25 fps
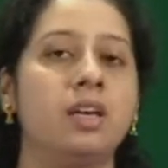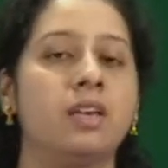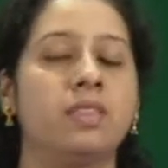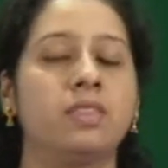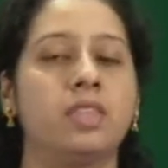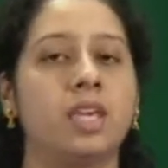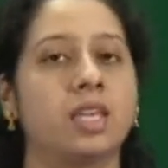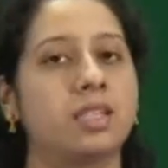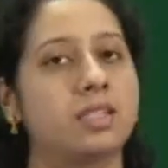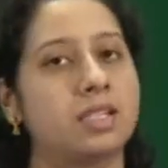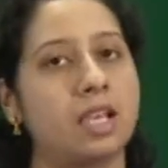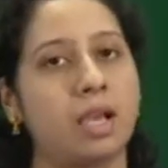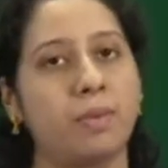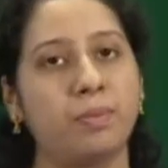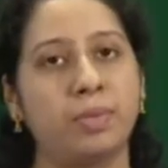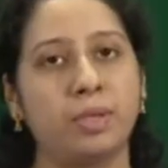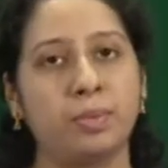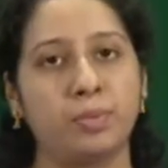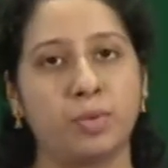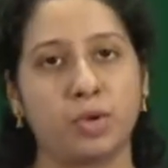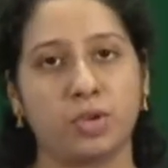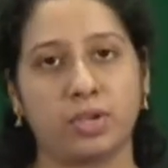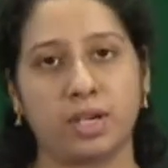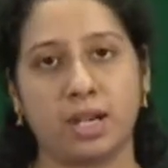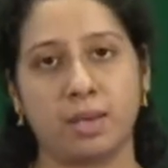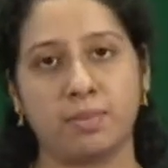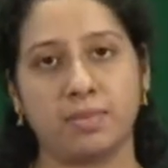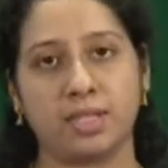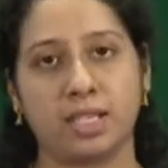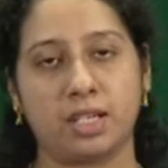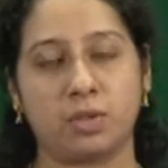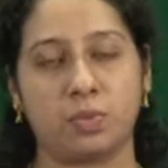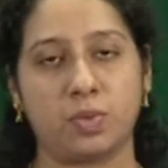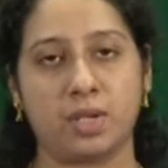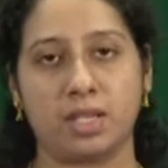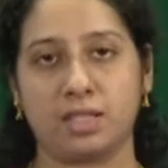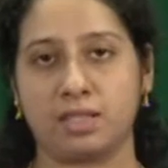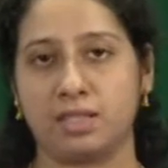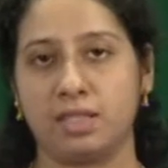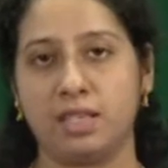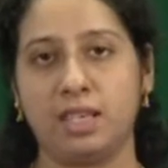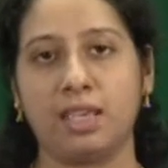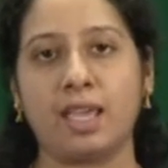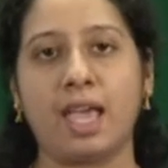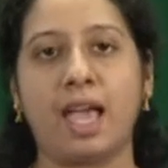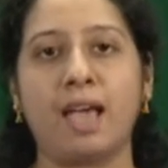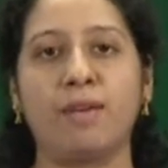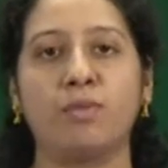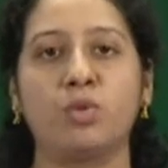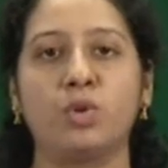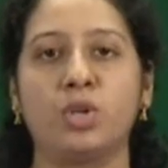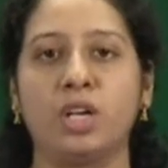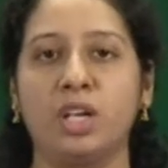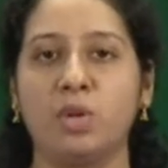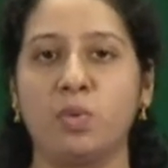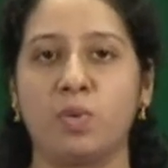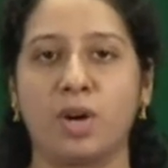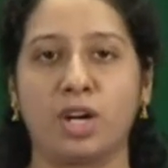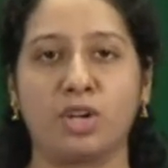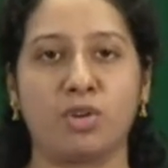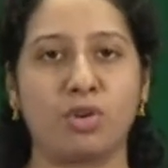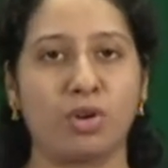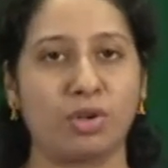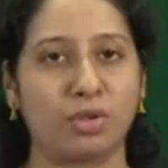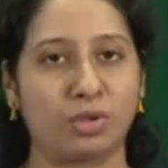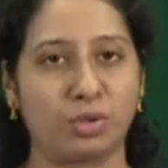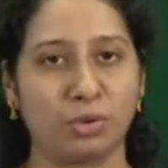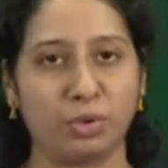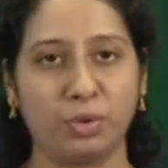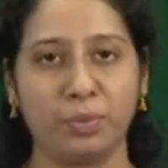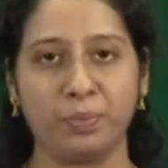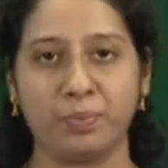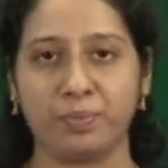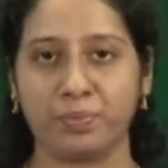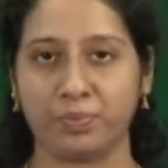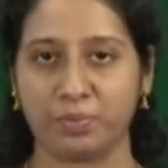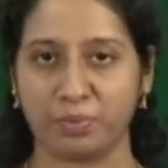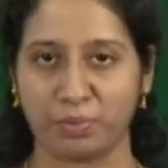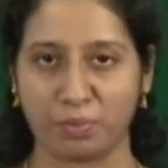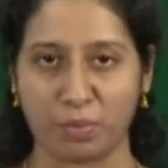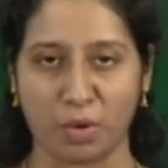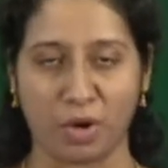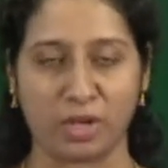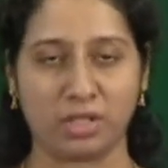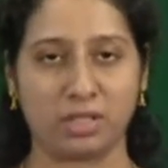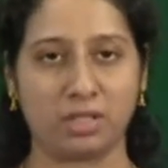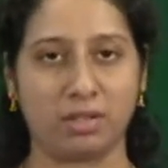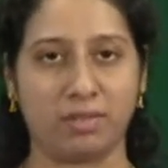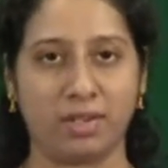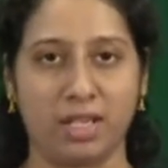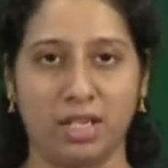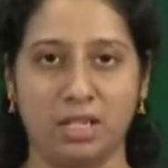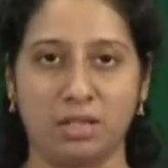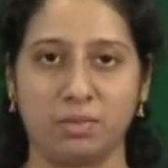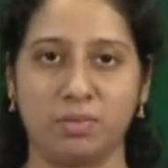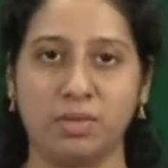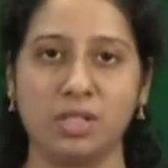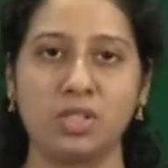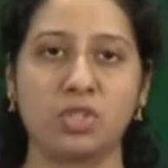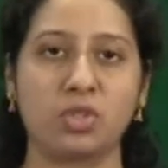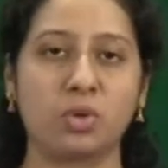The example programs that we are seeing have only 1 or 2 pointer variables.